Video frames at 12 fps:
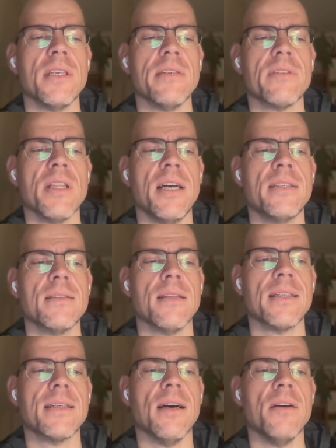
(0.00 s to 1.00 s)
They have clients
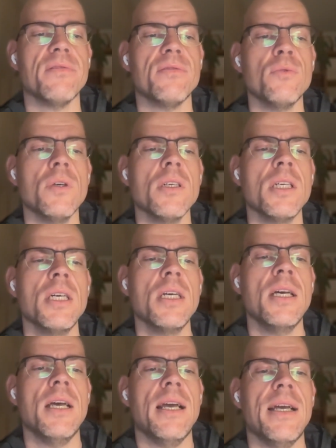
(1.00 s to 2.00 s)
like Carrefour
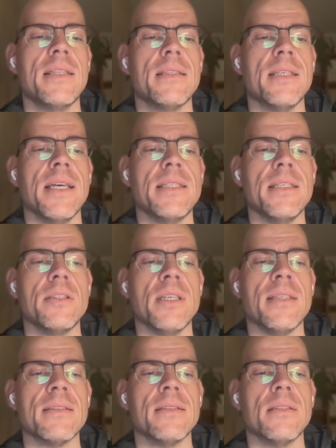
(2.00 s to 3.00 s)
and the
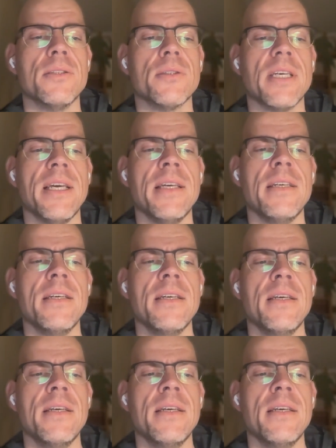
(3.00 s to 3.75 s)
NHS in the UK.